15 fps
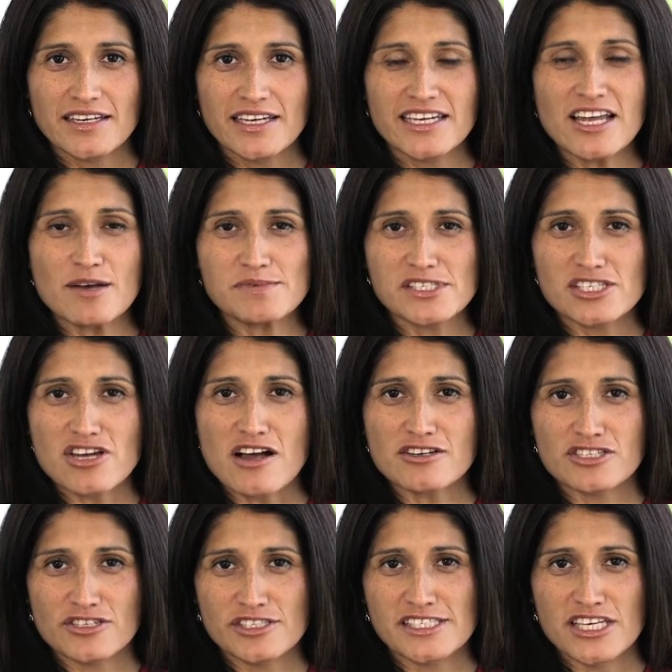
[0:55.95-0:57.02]
It helps the
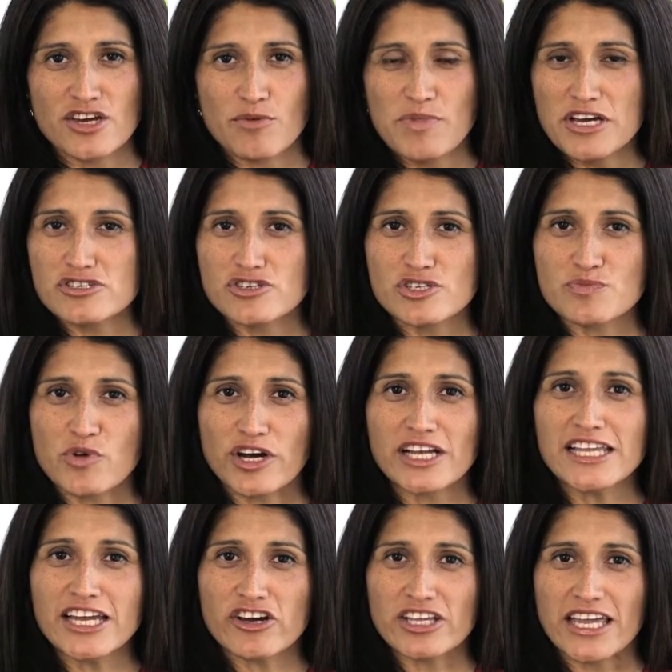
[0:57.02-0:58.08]
doctors see your pictures more
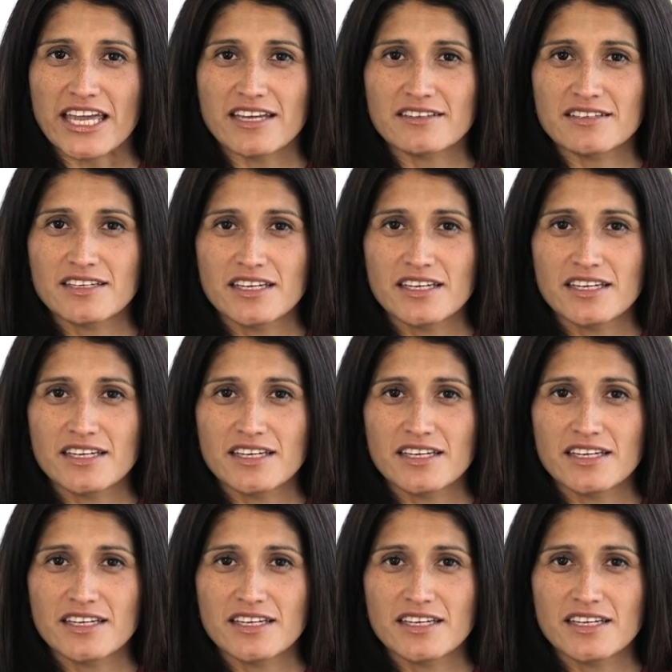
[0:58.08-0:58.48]
clearly.